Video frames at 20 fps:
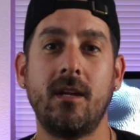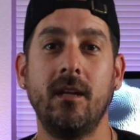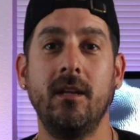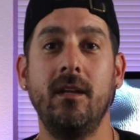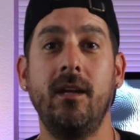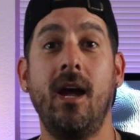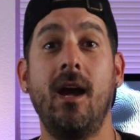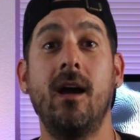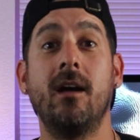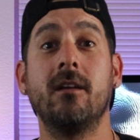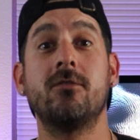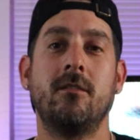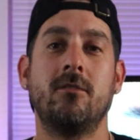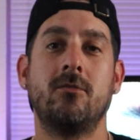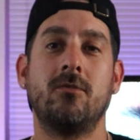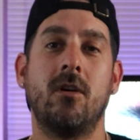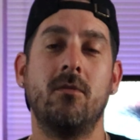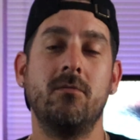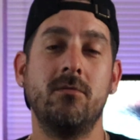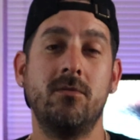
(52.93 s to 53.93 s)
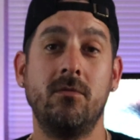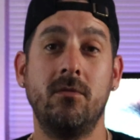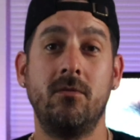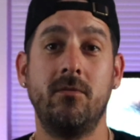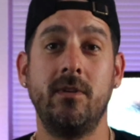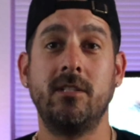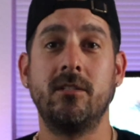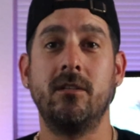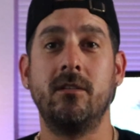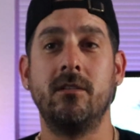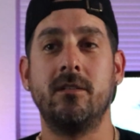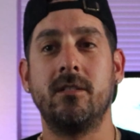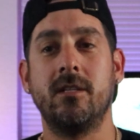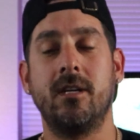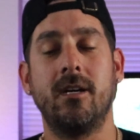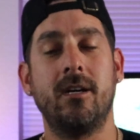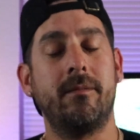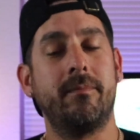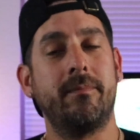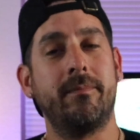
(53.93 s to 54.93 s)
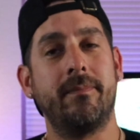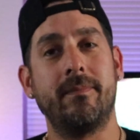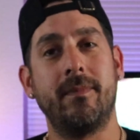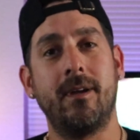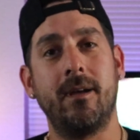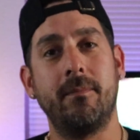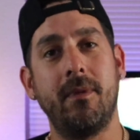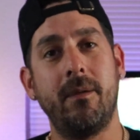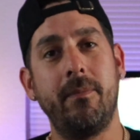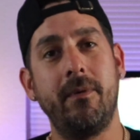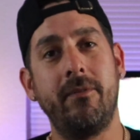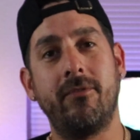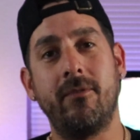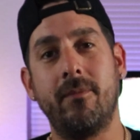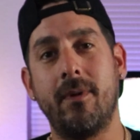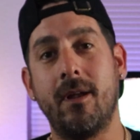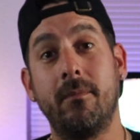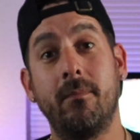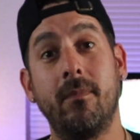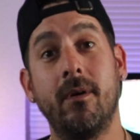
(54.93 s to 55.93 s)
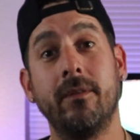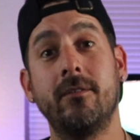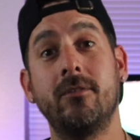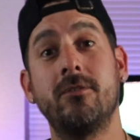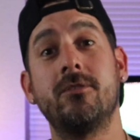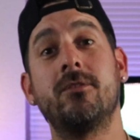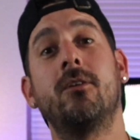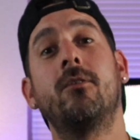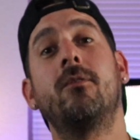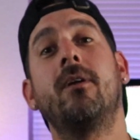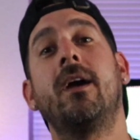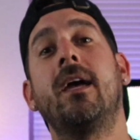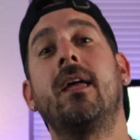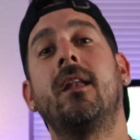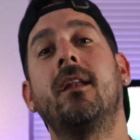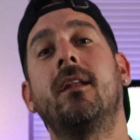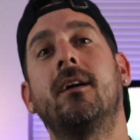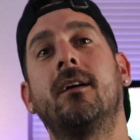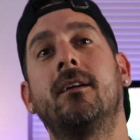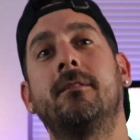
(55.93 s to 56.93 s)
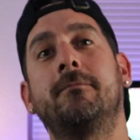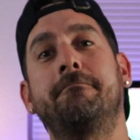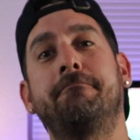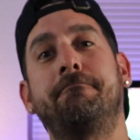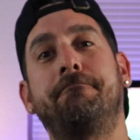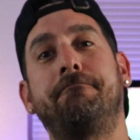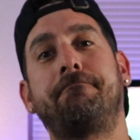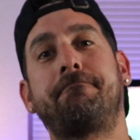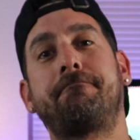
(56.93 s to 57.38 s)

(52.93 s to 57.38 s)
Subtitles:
Yeah, so I was doing research, maybe for about a month or so, and